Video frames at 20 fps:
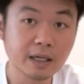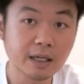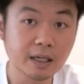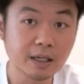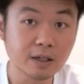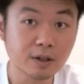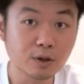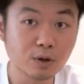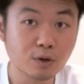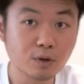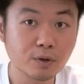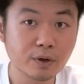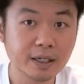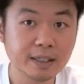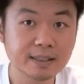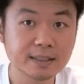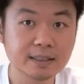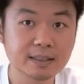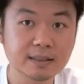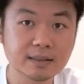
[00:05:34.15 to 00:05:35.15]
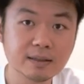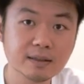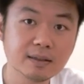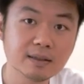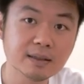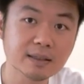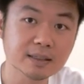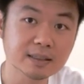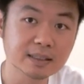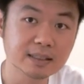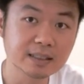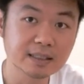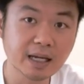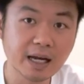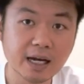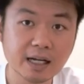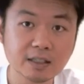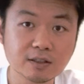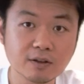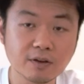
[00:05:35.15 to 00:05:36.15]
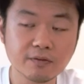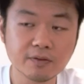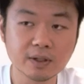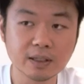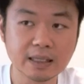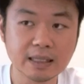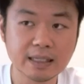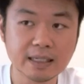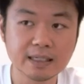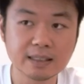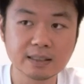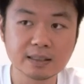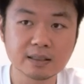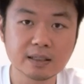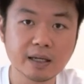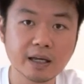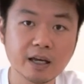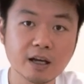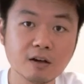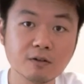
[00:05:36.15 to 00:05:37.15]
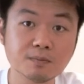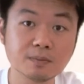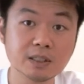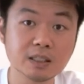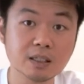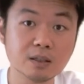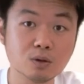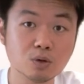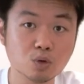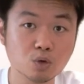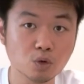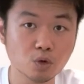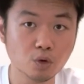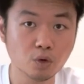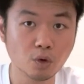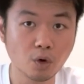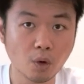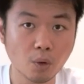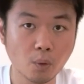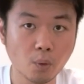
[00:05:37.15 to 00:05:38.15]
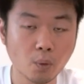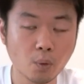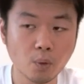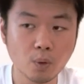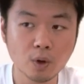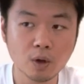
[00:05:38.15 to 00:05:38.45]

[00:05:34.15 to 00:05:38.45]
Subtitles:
increase the size of the disc, helps it to grow.